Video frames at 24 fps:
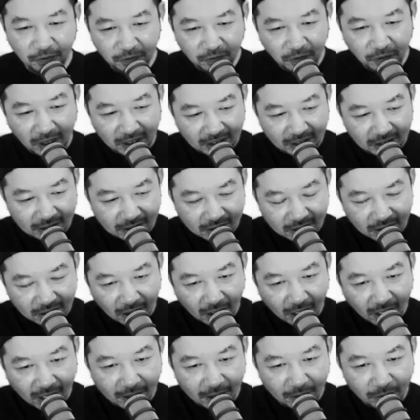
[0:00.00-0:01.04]
fucking
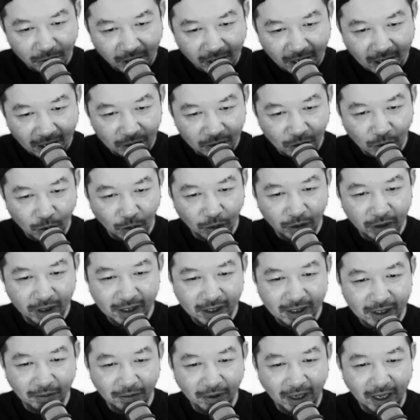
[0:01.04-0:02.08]
tight round
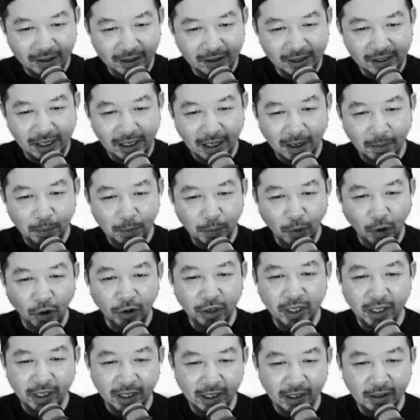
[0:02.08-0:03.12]
corners around the
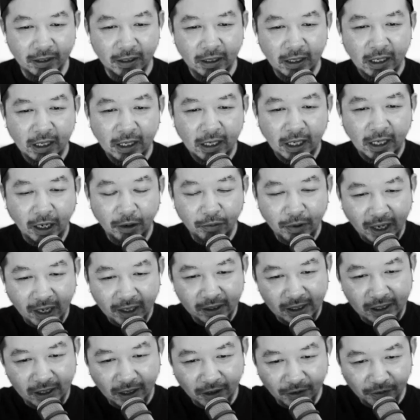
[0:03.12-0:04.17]
bonnet and around
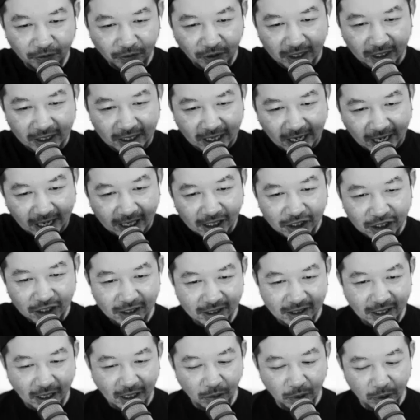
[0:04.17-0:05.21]
the fucking
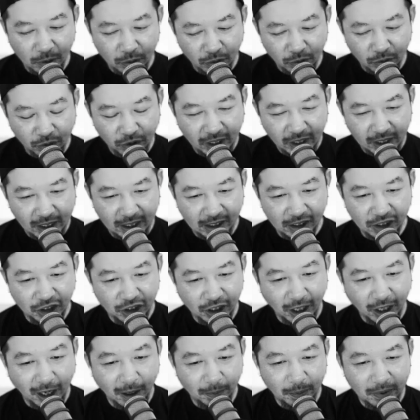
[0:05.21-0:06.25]
edges that were really
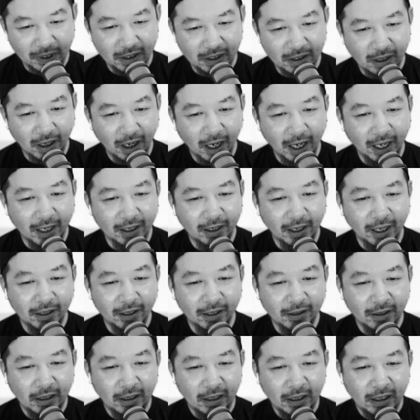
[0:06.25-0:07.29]
sharp and tight.
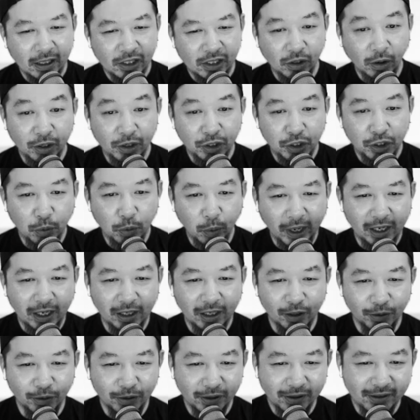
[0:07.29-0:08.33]
And so I knew where to
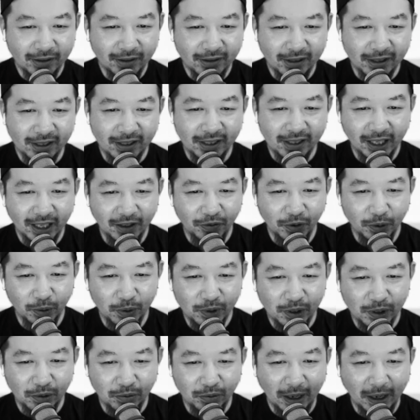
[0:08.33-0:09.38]
look to see if it
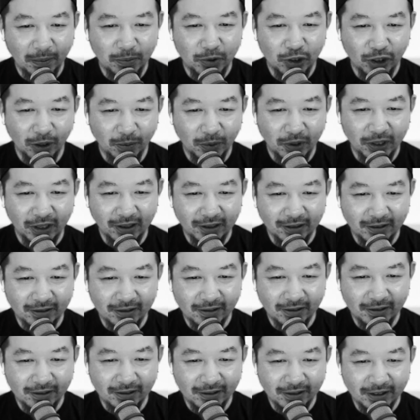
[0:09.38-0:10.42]
was a wrap job or not.
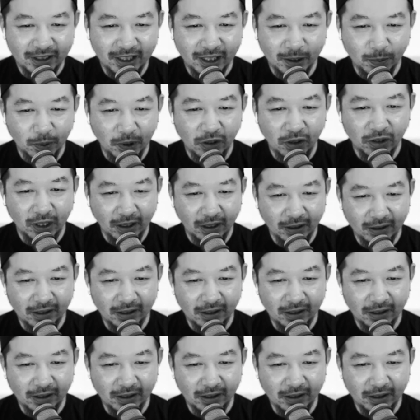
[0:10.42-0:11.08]
Just because I could